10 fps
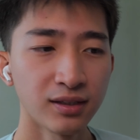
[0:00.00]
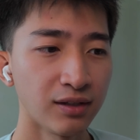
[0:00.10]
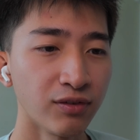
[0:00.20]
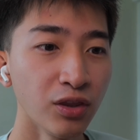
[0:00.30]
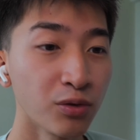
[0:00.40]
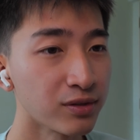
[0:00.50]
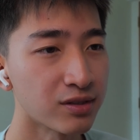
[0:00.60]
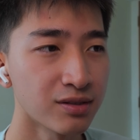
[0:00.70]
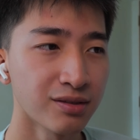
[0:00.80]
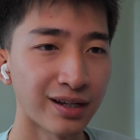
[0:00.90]
even though
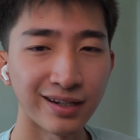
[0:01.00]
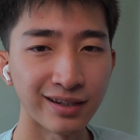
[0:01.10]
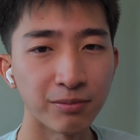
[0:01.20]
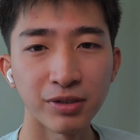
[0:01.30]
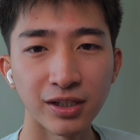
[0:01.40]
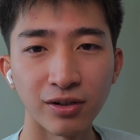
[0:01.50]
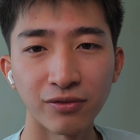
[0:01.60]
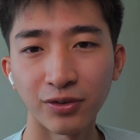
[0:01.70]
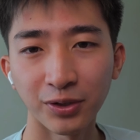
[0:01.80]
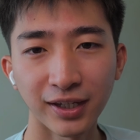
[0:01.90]
it's 1080p or
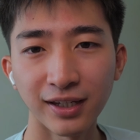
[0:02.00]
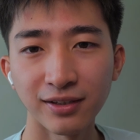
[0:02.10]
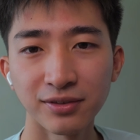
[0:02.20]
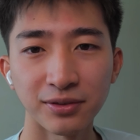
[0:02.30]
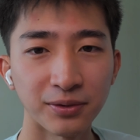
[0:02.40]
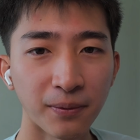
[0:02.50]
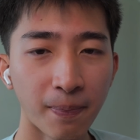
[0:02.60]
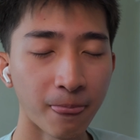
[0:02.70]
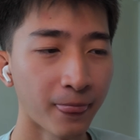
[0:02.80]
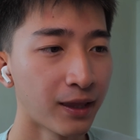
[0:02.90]
4K. So
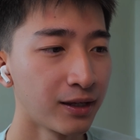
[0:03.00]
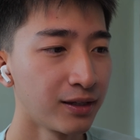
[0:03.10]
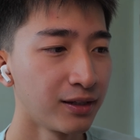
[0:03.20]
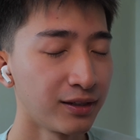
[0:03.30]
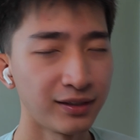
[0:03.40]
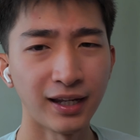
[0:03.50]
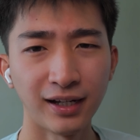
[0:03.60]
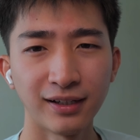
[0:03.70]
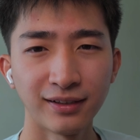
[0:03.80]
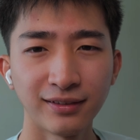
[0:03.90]

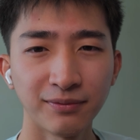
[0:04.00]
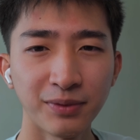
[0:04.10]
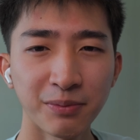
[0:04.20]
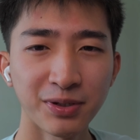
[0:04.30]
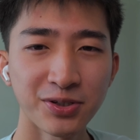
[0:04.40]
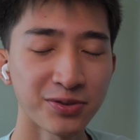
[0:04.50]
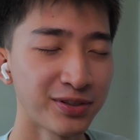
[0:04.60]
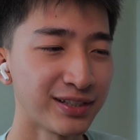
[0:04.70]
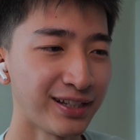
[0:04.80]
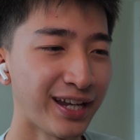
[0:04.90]
yeah, make sure
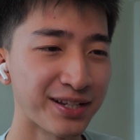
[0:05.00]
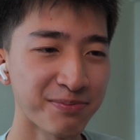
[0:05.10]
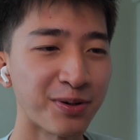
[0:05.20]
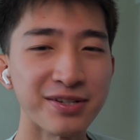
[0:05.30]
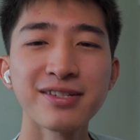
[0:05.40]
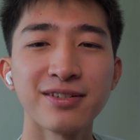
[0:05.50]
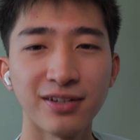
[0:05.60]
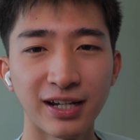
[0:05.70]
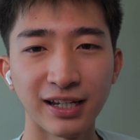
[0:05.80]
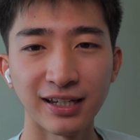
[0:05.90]
the export is
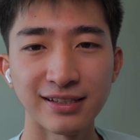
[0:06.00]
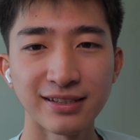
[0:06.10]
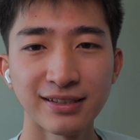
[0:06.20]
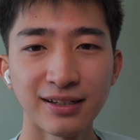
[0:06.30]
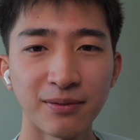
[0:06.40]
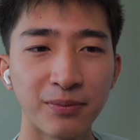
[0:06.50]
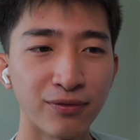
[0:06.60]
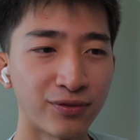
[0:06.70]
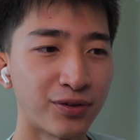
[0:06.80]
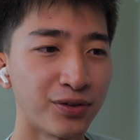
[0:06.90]
good, I guess,
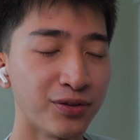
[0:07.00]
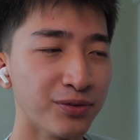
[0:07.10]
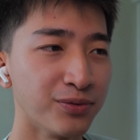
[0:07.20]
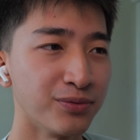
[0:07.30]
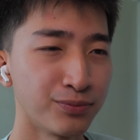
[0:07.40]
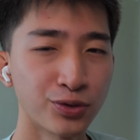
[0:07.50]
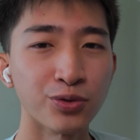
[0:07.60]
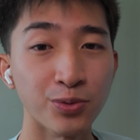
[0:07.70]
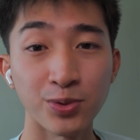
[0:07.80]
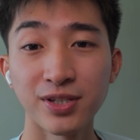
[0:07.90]
before you
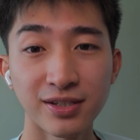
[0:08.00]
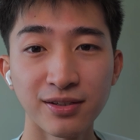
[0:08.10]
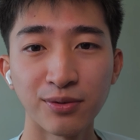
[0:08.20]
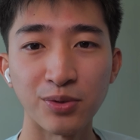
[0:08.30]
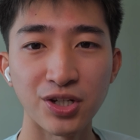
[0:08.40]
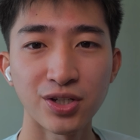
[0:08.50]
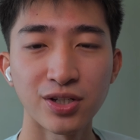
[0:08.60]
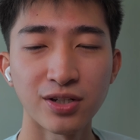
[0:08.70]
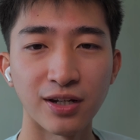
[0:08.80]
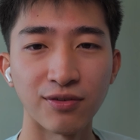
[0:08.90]
choose
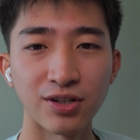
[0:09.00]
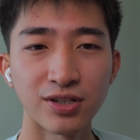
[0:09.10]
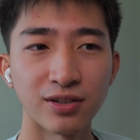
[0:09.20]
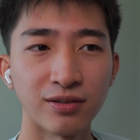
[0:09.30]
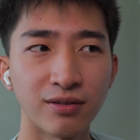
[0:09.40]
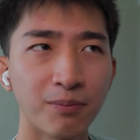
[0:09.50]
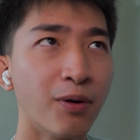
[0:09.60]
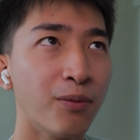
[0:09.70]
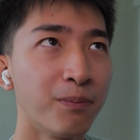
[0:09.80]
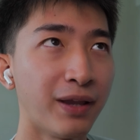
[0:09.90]
which generation
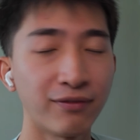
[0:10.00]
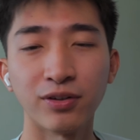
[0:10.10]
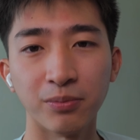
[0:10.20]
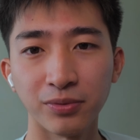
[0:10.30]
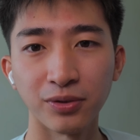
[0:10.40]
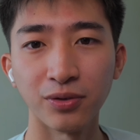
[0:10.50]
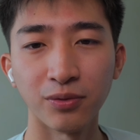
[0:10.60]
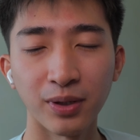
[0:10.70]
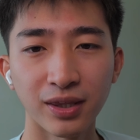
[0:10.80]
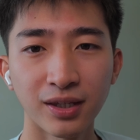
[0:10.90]
or platform to go
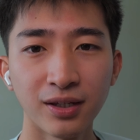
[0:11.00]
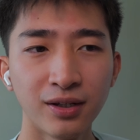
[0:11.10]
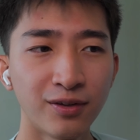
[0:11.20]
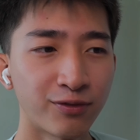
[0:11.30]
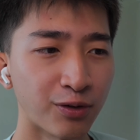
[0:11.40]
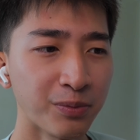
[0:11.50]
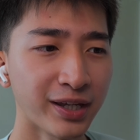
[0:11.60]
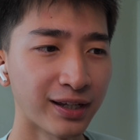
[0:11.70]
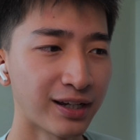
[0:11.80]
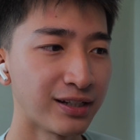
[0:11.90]
with. For me,
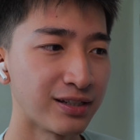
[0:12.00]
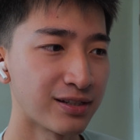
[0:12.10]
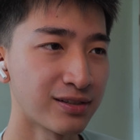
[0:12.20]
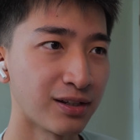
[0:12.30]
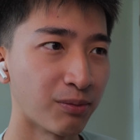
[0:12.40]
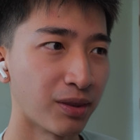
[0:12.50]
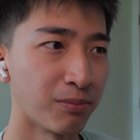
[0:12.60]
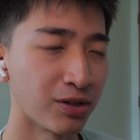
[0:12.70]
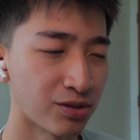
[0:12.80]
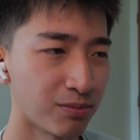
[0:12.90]
I kind of just stick with
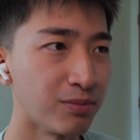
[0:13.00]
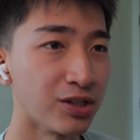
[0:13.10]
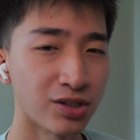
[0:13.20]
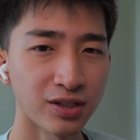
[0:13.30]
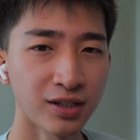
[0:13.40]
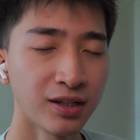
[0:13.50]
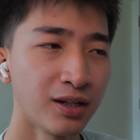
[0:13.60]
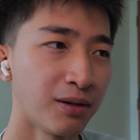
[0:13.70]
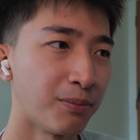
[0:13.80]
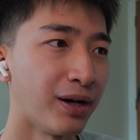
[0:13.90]
Midjourney,
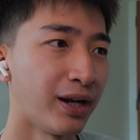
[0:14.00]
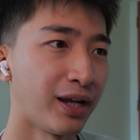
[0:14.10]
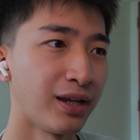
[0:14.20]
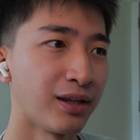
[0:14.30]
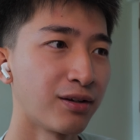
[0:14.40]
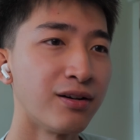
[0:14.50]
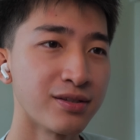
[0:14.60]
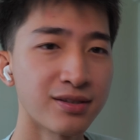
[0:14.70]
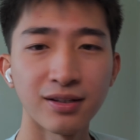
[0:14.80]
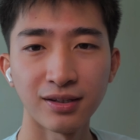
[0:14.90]
but I
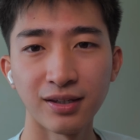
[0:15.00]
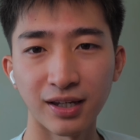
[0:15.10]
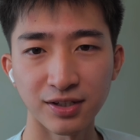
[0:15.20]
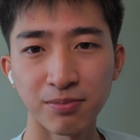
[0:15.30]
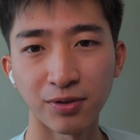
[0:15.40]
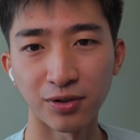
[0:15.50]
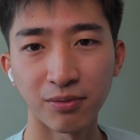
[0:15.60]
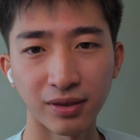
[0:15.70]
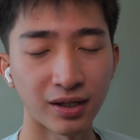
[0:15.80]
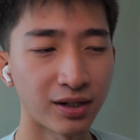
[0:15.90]
constantly explore
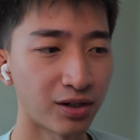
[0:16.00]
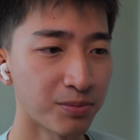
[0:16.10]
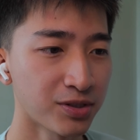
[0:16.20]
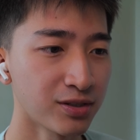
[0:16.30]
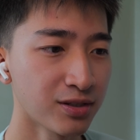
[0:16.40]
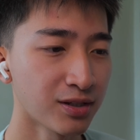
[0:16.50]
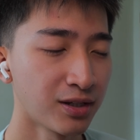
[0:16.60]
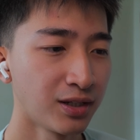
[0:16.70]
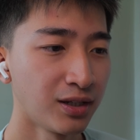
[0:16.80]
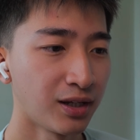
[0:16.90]
with other options.
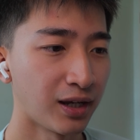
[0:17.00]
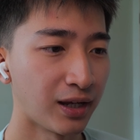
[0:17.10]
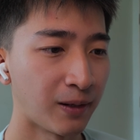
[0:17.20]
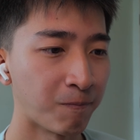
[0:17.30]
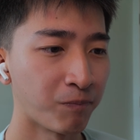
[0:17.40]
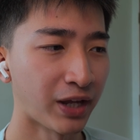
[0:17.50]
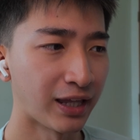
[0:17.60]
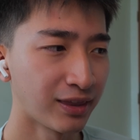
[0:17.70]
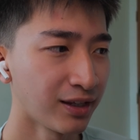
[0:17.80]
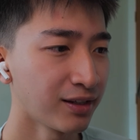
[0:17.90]
And I
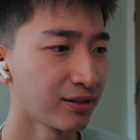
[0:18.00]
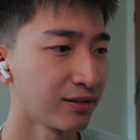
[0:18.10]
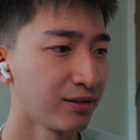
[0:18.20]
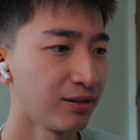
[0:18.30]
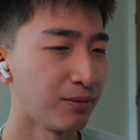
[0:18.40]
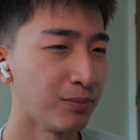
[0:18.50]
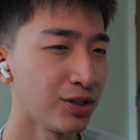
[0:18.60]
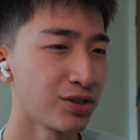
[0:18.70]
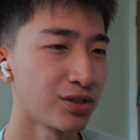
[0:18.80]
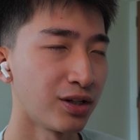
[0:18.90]
think
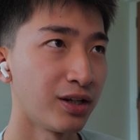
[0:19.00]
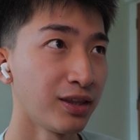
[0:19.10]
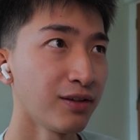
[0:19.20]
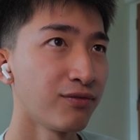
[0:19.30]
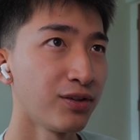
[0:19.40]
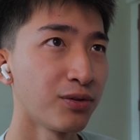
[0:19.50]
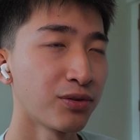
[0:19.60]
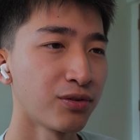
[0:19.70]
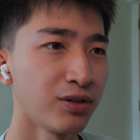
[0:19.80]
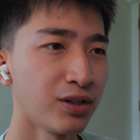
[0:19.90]

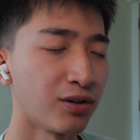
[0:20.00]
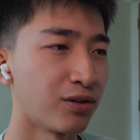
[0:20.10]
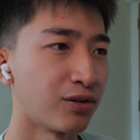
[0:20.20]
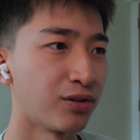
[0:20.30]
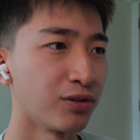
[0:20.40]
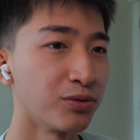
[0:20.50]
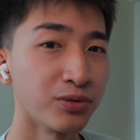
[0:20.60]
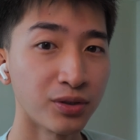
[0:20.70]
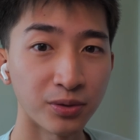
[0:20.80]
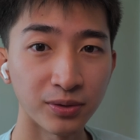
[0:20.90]
Veo 3 or
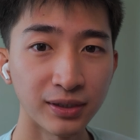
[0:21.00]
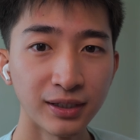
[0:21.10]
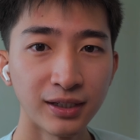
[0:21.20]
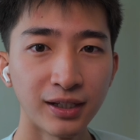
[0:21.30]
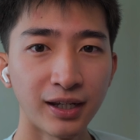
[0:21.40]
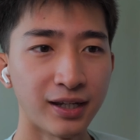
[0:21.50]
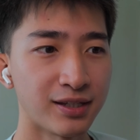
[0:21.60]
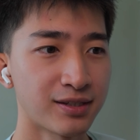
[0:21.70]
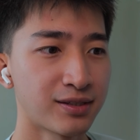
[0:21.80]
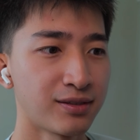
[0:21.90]
Google
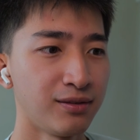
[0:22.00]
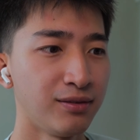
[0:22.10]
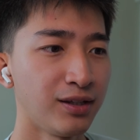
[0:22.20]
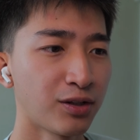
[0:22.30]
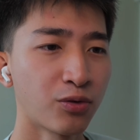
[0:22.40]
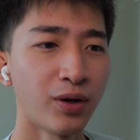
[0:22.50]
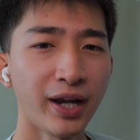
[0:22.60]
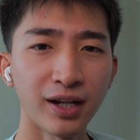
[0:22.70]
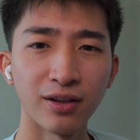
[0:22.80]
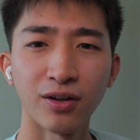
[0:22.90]
has did
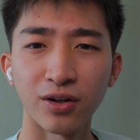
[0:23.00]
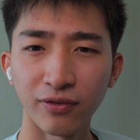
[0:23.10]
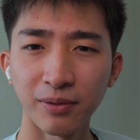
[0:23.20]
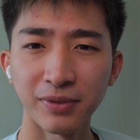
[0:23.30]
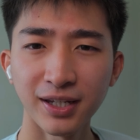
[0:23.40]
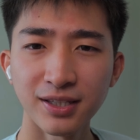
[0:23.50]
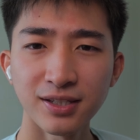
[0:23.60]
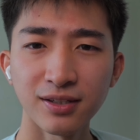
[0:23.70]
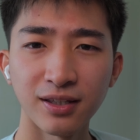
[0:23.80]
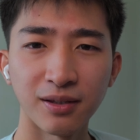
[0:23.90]
quite a lot of
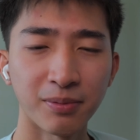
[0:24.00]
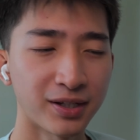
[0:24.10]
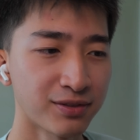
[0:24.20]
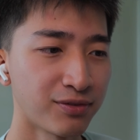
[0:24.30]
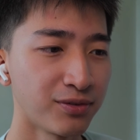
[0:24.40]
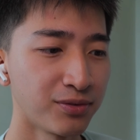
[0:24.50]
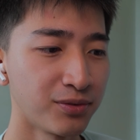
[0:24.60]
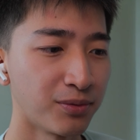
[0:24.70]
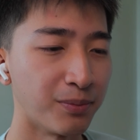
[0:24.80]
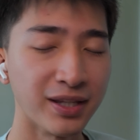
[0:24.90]
updates in the past
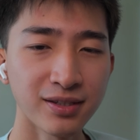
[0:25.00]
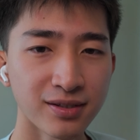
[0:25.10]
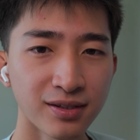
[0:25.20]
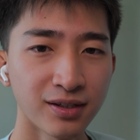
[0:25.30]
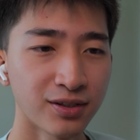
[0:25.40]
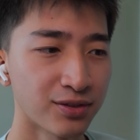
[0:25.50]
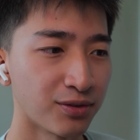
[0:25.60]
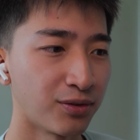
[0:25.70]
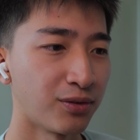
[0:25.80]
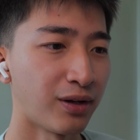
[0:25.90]
few months.
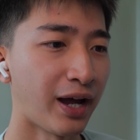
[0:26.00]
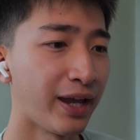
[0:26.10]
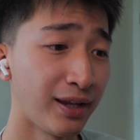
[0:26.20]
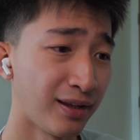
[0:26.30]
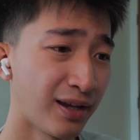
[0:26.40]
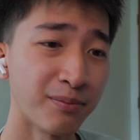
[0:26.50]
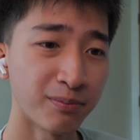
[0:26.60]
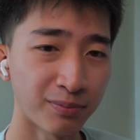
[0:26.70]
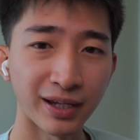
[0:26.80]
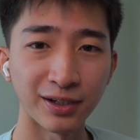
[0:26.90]
So I
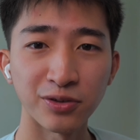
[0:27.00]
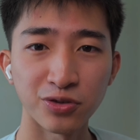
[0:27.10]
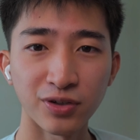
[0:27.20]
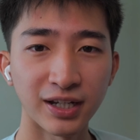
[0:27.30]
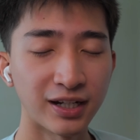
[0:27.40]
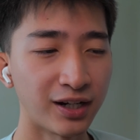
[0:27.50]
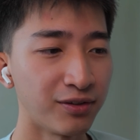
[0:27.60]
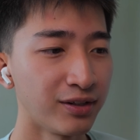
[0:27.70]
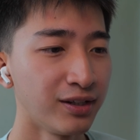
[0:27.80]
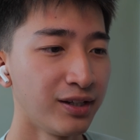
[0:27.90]
am planning to try it
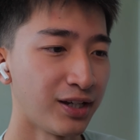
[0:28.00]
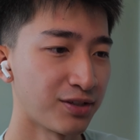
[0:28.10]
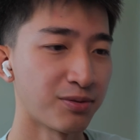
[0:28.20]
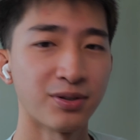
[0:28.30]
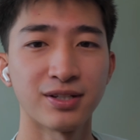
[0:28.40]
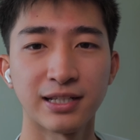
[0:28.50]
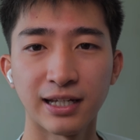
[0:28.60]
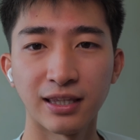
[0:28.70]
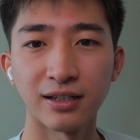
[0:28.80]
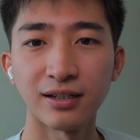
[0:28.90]
out, as well as the
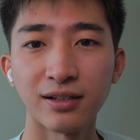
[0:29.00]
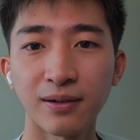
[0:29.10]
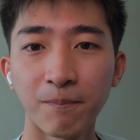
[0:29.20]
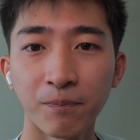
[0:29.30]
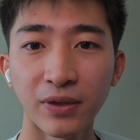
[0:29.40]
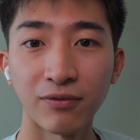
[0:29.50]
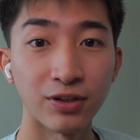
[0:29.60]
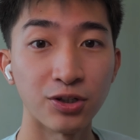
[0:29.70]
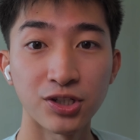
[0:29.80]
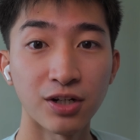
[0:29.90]
other
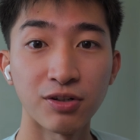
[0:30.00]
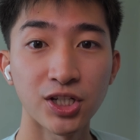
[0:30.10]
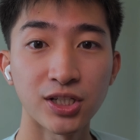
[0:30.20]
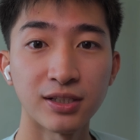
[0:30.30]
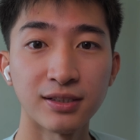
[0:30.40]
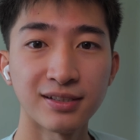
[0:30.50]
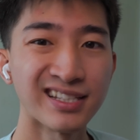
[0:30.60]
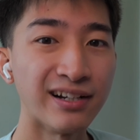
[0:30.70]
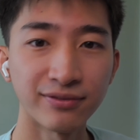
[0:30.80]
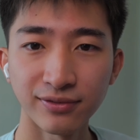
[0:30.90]
video generation
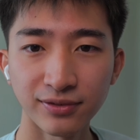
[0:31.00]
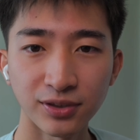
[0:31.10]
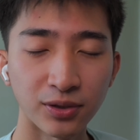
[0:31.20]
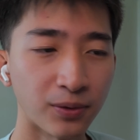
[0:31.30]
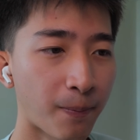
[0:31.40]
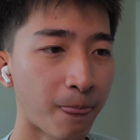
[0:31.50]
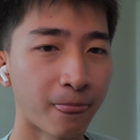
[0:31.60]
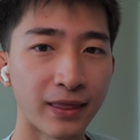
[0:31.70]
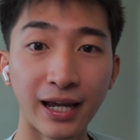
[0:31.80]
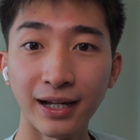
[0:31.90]
stuff. So
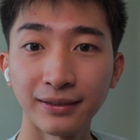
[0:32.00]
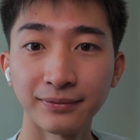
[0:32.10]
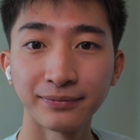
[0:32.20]
yeah.